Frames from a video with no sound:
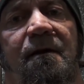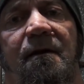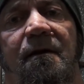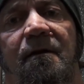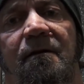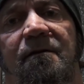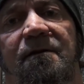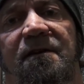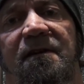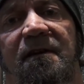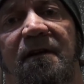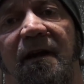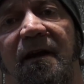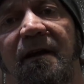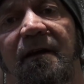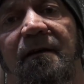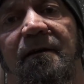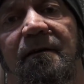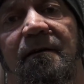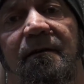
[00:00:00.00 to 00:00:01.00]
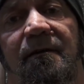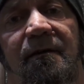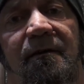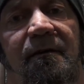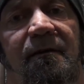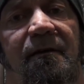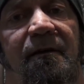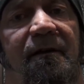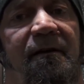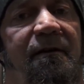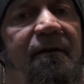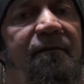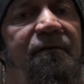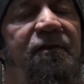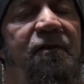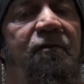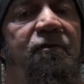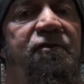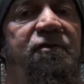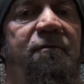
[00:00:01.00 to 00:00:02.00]
You know, today, like
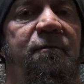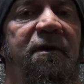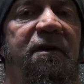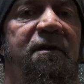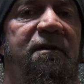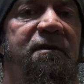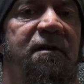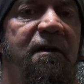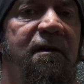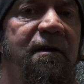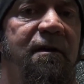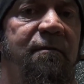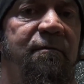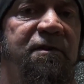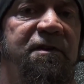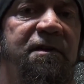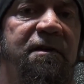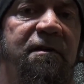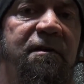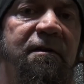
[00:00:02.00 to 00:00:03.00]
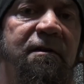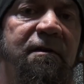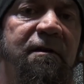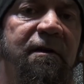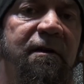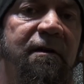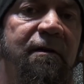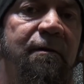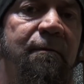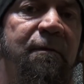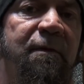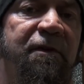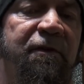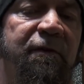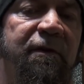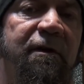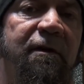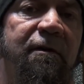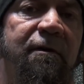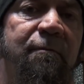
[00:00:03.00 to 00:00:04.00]
I've told you a million times, you know, I'm a
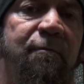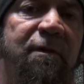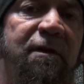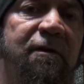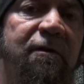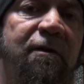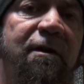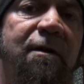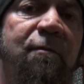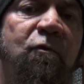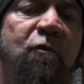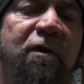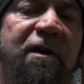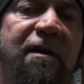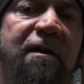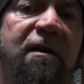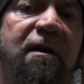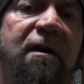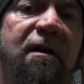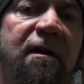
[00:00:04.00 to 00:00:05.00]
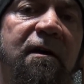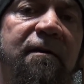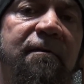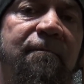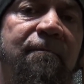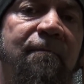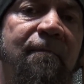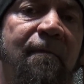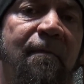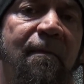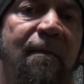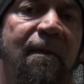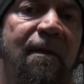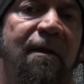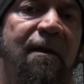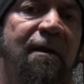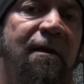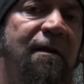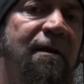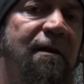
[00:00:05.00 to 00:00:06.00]
300 milligram a week guy,
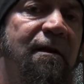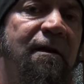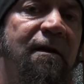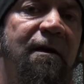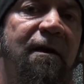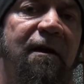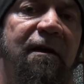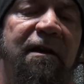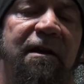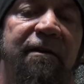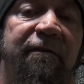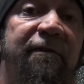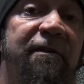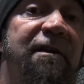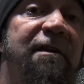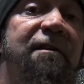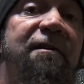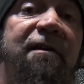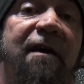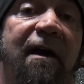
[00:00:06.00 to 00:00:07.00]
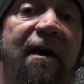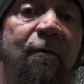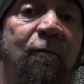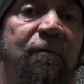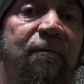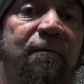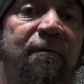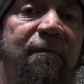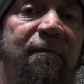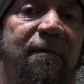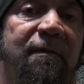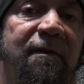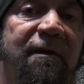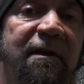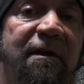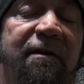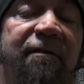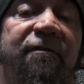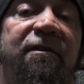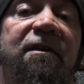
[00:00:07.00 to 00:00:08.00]
and even in
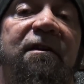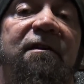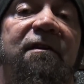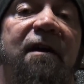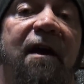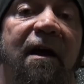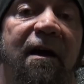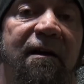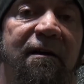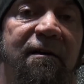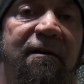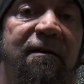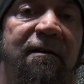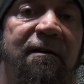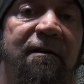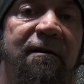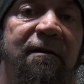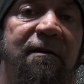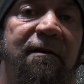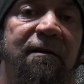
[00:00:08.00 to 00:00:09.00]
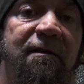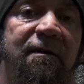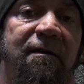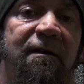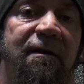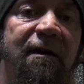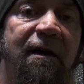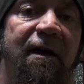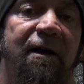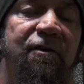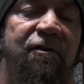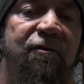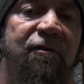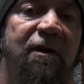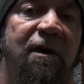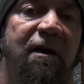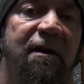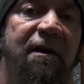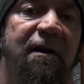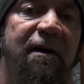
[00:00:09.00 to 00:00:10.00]
that. I
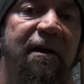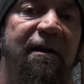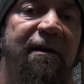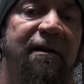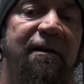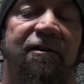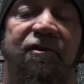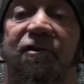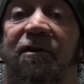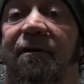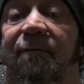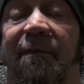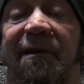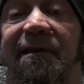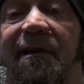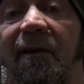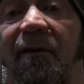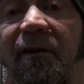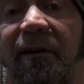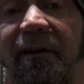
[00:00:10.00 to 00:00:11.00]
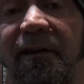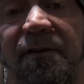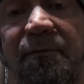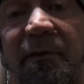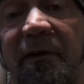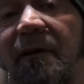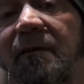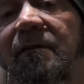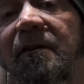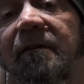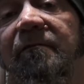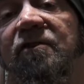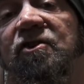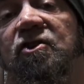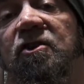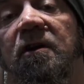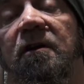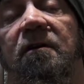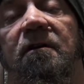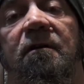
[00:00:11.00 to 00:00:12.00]
do kind of like, and I shouldn't even be telling you this, but I don't give a
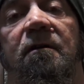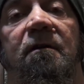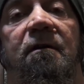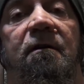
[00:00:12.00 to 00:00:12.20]
shit.